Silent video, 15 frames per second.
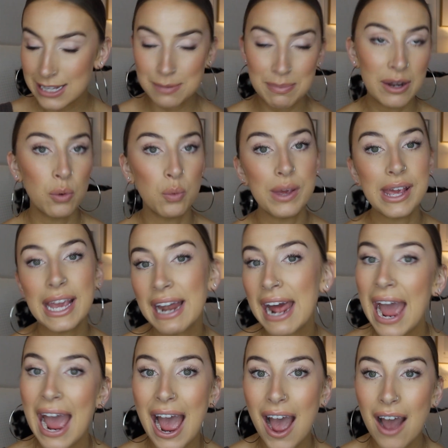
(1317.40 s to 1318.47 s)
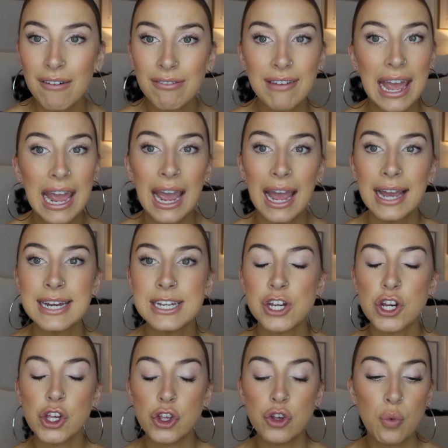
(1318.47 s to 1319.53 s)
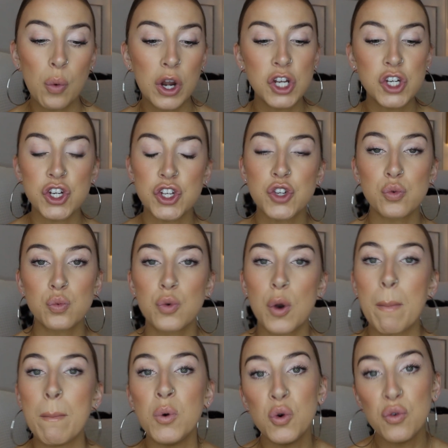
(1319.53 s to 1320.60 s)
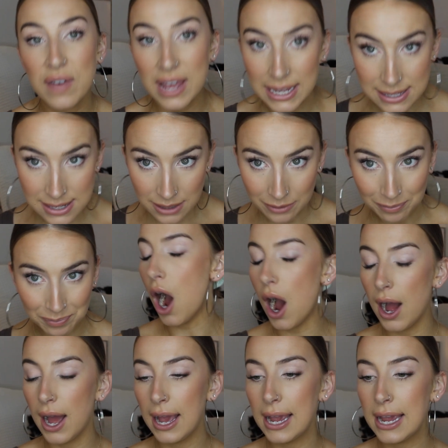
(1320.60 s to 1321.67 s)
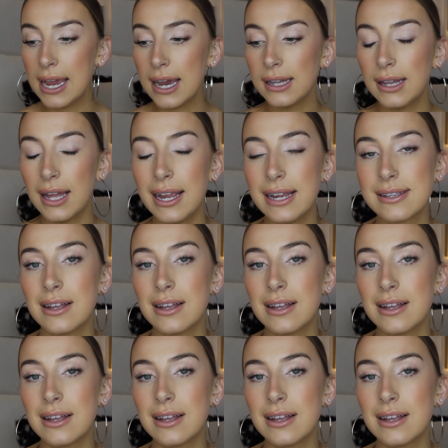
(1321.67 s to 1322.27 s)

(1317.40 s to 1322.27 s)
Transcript: it's been a week and a half and you want to just remove it, I like